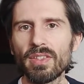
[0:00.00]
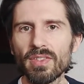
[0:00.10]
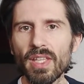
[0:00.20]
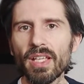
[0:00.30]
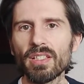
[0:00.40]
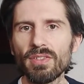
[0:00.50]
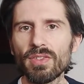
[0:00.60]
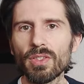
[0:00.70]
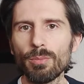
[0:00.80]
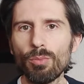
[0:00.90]

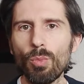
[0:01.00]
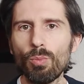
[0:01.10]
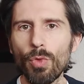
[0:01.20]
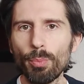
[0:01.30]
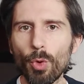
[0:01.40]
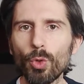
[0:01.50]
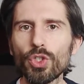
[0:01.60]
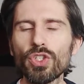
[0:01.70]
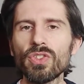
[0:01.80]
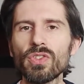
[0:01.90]
negatives
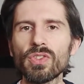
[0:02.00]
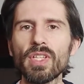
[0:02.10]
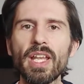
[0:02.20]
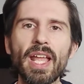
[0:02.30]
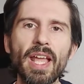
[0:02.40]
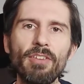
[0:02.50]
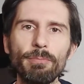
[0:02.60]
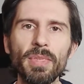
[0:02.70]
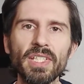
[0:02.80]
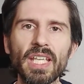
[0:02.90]
emotions that
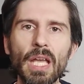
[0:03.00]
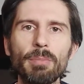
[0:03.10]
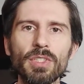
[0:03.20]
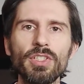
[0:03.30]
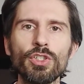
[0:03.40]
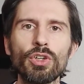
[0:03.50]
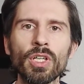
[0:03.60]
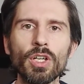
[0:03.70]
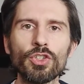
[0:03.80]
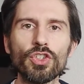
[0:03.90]
have been kept in your
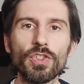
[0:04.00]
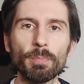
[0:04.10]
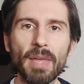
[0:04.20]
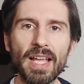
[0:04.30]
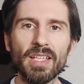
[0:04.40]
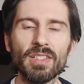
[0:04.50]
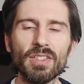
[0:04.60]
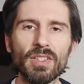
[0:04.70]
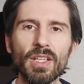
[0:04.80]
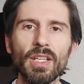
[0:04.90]
unconscious
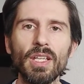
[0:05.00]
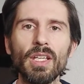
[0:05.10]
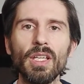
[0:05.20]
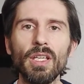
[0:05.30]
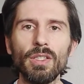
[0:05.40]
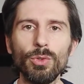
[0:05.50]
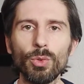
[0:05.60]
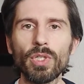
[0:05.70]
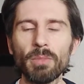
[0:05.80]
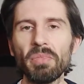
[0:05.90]
mind, you
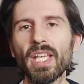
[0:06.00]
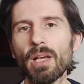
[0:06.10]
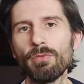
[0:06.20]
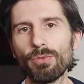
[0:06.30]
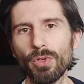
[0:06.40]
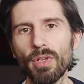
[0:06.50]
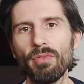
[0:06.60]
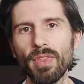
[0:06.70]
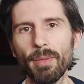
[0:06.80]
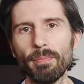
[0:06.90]
can become free
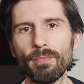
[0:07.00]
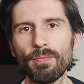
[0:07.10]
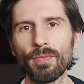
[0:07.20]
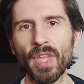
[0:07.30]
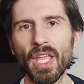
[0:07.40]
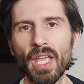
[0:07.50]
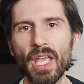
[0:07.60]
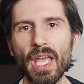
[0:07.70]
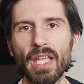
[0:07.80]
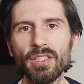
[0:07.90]
of them,
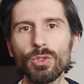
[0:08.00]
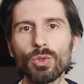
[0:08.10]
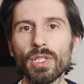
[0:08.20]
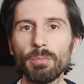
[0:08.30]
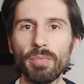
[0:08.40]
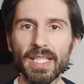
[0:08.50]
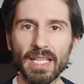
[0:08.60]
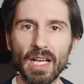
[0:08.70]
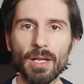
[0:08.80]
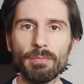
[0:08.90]
and you can
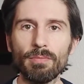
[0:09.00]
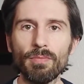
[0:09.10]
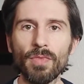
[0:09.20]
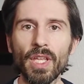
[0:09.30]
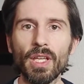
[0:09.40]
become